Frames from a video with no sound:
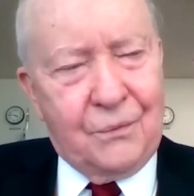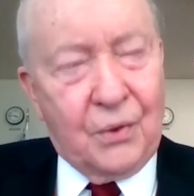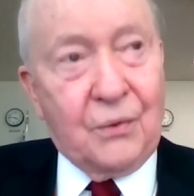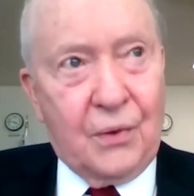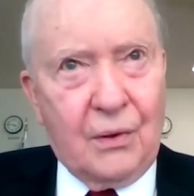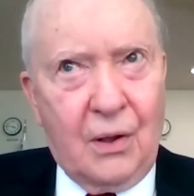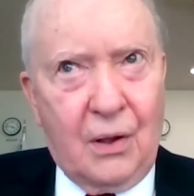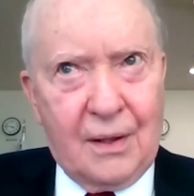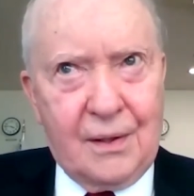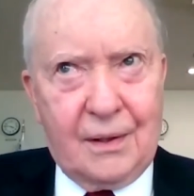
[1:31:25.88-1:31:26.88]
were
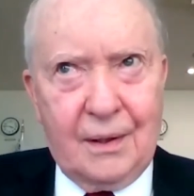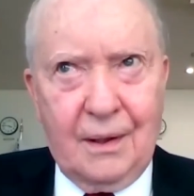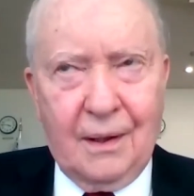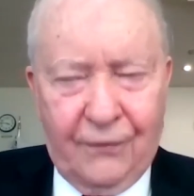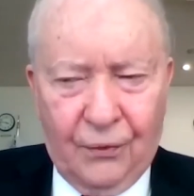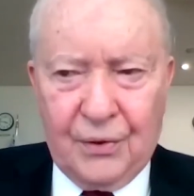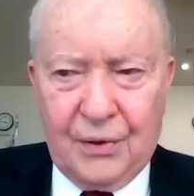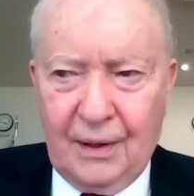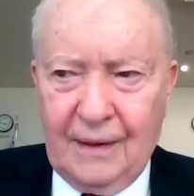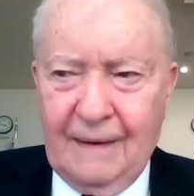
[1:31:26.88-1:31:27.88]
lost,
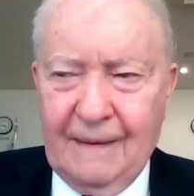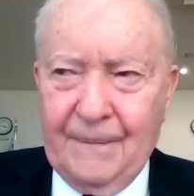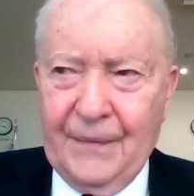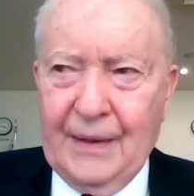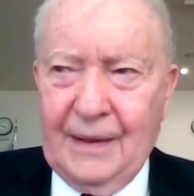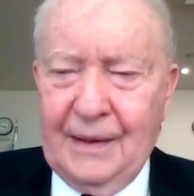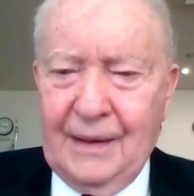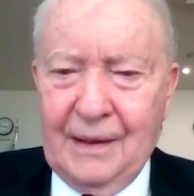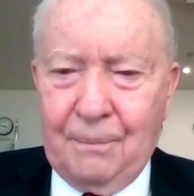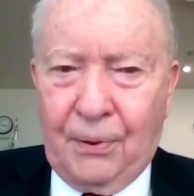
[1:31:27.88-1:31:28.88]
unfortunately,
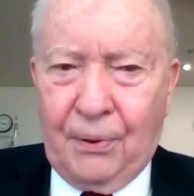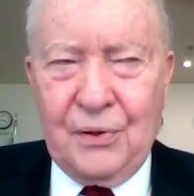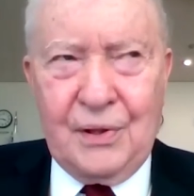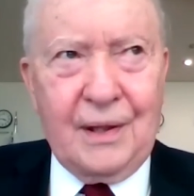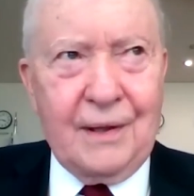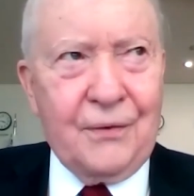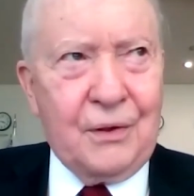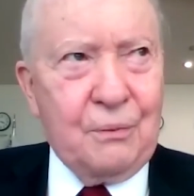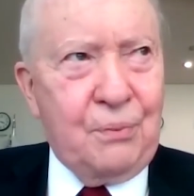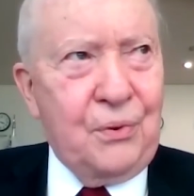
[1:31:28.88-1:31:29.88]
in a purging of
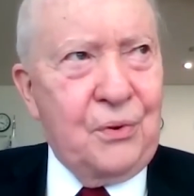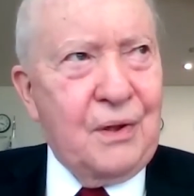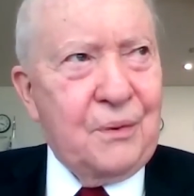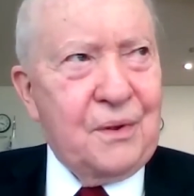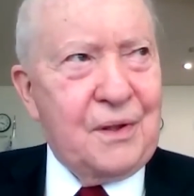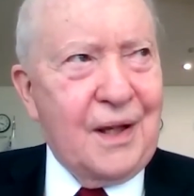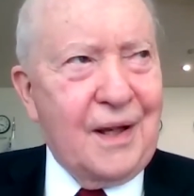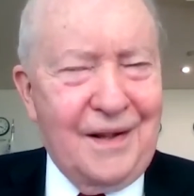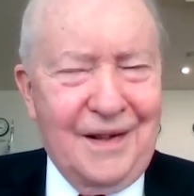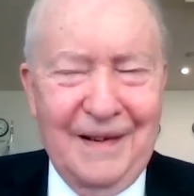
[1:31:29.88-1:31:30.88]
the computer that was done